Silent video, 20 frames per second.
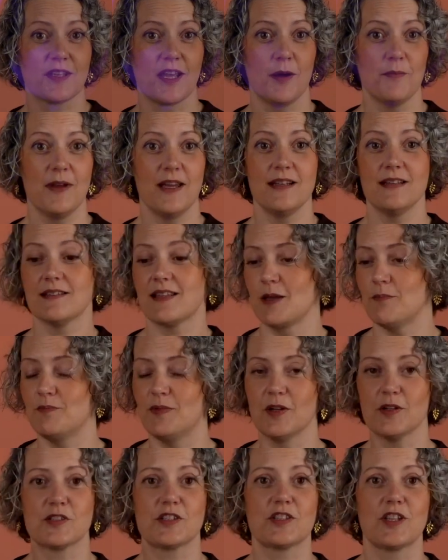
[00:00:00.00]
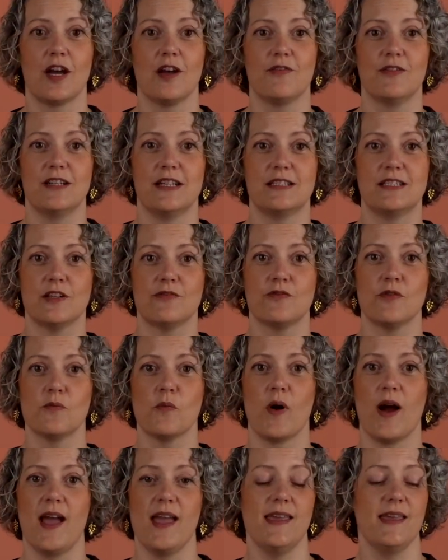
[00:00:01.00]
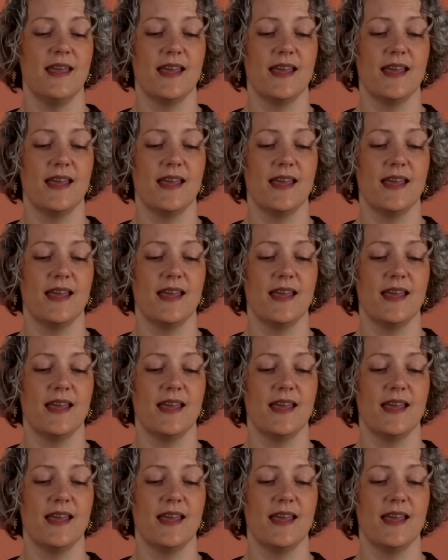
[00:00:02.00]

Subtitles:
come in, they build stuff in a different way,